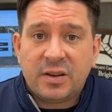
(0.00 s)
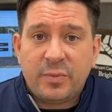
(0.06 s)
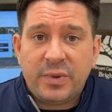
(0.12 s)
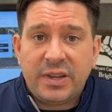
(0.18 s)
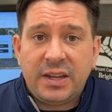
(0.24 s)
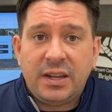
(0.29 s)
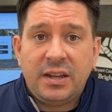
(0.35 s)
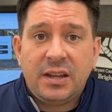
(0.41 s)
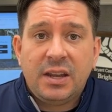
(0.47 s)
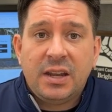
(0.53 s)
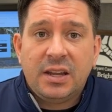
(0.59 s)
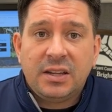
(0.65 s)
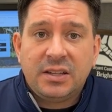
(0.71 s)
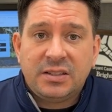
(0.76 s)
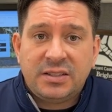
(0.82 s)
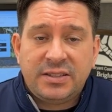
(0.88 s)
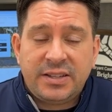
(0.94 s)
to be
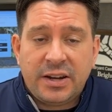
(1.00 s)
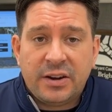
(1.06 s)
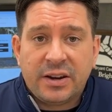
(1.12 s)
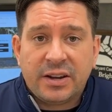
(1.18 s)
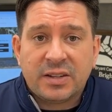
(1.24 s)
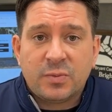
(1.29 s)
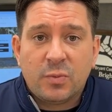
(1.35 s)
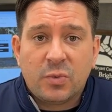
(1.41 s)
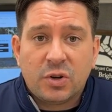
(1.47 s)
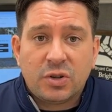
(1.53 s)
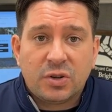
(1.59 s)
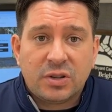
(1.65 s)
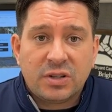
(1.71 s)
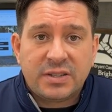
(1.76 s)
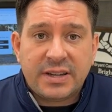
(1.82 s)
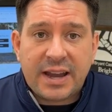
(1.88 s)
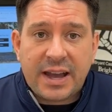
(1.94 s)
steering us more
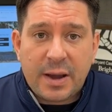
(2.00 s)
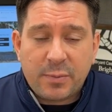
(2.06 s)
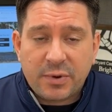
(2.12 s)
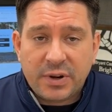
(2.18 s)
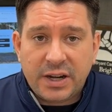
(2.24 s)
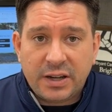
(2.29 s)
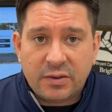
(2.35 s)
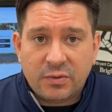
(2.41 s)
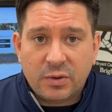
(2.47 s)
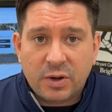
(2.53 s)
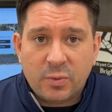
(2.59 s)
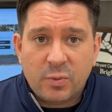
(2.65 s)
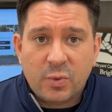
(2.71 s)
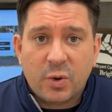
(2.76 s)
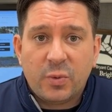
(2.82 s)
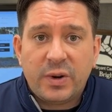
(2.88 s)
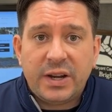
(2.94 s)
towards the operating room
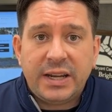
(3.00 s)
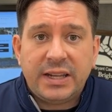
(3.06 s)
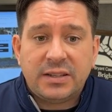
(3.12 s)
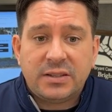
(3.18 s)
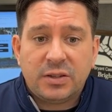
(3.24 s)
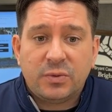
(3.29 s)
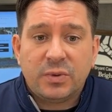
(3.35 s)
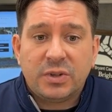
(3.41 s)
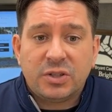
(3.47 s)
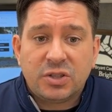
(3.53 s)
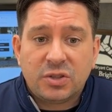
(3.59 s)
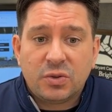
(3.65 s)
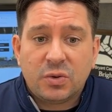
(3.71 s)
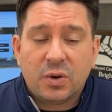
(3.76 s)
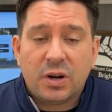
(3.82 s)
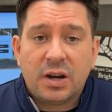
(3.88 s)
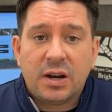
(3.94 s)
where we need to
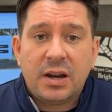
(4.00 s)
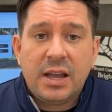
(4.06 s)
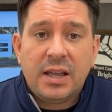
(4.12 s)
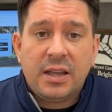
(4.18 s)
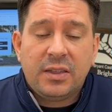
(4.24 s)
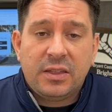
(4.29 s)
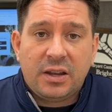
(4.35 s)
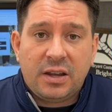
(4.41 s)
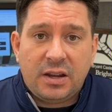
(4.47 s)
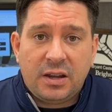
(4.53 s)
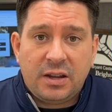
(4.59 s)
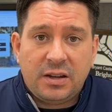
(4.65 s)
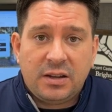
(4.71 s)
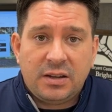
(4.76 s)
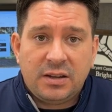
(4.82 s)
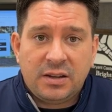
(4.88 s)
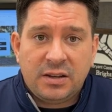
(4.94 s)
restore
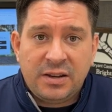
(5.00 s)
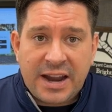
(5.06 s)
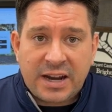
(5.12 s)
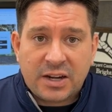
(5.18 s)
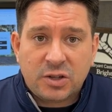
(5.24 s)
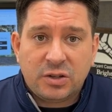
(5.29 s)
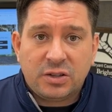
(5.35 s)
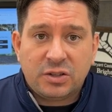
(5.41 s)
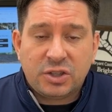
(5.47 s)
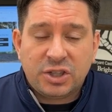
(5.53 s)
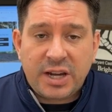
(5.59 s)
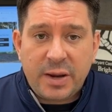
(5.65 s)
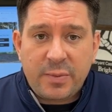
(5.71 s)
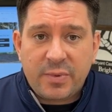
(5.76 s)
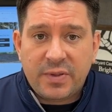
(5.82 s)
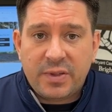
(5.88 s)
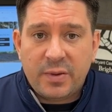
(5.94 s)
the natural
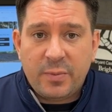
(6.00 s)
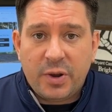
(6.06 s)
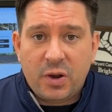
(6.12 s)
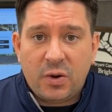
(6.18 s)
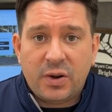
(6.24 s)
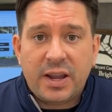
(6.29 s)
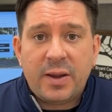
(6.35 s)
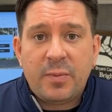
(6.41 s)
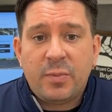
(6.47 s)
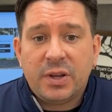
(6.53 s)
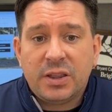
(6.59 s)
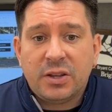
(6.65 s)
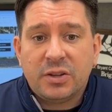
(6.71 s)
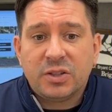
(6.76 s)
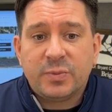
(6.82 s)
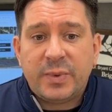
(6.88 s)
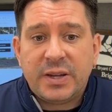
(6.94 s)
shape of the bone and put
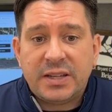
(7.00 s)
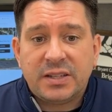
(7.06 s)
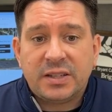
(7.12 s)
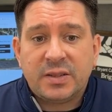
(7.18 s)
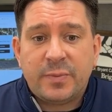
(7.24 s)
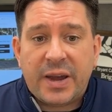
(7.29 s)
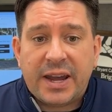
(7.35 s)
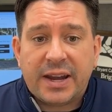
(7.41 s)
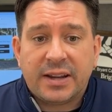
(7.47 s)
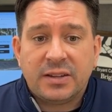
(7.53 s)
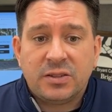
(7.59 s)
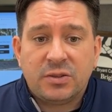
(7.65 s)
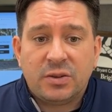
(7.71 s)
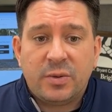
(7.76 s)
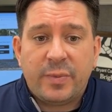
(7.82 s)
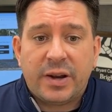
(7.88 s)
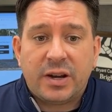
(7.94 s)
those pieces back
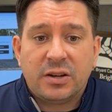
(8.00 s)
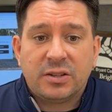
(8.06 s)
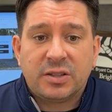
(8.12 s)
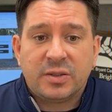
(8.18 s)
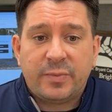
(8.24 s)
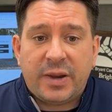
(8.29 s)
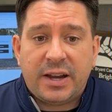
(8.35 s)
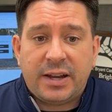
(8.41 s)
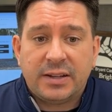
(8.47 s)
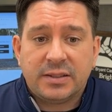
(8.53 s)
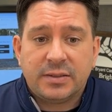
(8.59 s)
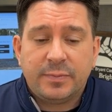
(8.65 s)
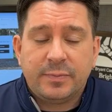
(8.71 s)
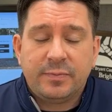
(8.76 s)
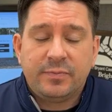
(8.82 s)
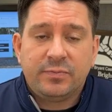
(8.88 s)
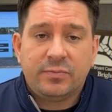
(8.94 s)
into a better spot.
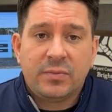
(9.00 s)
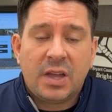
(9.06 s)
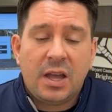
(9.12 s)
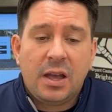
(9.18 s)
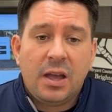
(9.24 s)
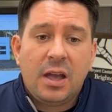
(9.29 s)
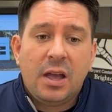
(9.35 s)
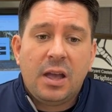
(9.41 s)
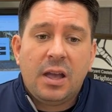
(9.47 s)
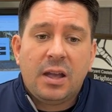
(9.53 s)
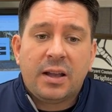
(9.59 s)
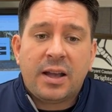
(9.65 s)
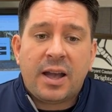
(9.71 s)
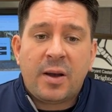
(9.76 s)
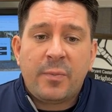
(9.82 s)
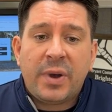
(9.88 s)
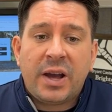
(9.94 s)

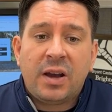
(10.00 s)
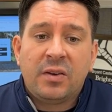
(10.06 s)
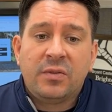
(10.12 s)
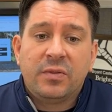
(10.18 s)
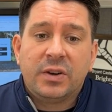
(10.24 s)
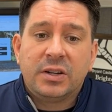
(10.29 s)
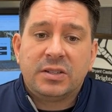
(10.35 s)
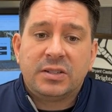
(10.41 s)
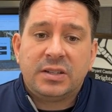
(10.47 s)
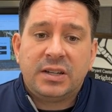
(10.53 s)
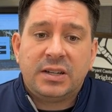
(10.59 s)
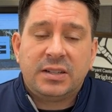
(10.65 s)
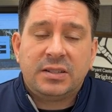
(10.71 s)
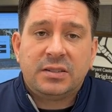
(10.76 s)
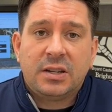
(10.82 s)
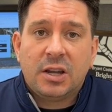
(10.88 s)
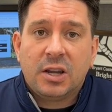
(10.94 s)
Compound
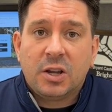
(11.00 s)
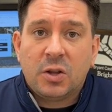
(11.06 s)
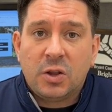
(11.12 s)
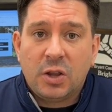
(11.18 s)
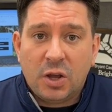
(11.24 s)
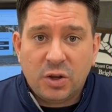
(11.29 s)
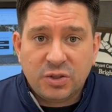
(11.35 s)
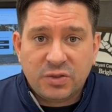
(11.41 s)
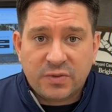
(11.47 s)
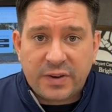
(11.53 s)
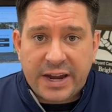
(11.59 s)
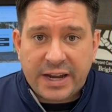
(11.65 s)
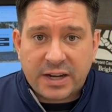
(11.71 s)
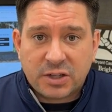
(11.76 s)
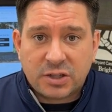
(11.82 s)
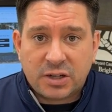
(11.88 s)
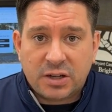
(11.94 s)
versus closed
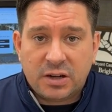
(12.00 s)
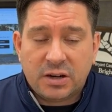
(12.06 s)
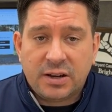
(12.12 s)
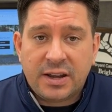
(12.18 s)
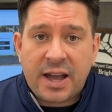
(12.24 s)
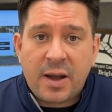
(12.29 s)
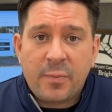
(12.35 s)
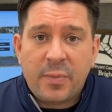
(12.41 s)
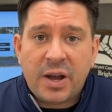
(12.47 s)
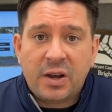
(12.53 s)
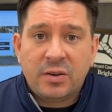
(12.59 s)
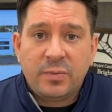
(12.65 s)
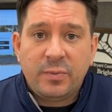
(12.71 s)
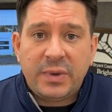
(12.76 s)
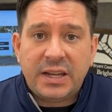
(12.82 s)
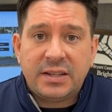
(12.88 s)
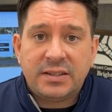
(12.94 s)
fracture.
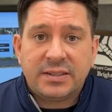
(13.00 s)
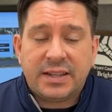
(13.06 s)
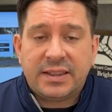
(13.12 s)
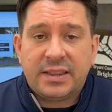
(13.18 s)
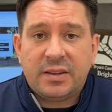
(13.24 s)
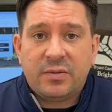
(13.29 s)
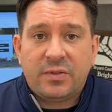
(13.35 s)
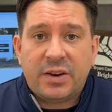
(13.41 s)
Compound means that the